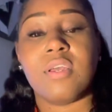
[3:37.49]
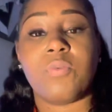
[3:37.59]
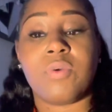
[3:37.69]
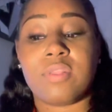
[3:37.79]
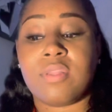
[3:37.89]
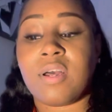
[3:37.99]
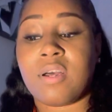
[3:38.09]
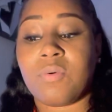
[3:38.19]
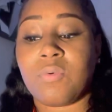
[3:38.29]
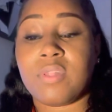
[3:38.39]
with
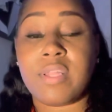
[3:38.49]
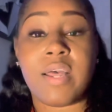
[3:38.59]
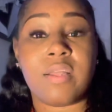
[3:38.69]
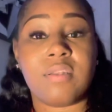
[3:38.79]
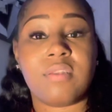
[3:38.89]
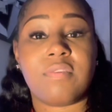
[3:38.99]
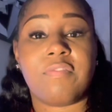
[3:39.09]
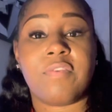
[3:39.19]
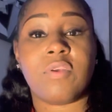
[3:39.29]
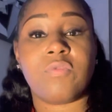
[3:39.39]
that
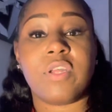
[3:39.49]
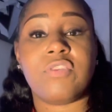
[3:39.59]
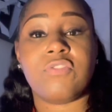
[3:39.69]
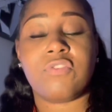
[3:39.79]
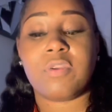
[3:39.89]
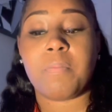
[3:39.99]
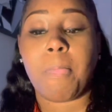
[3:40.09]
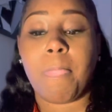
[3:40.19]
failed relationship,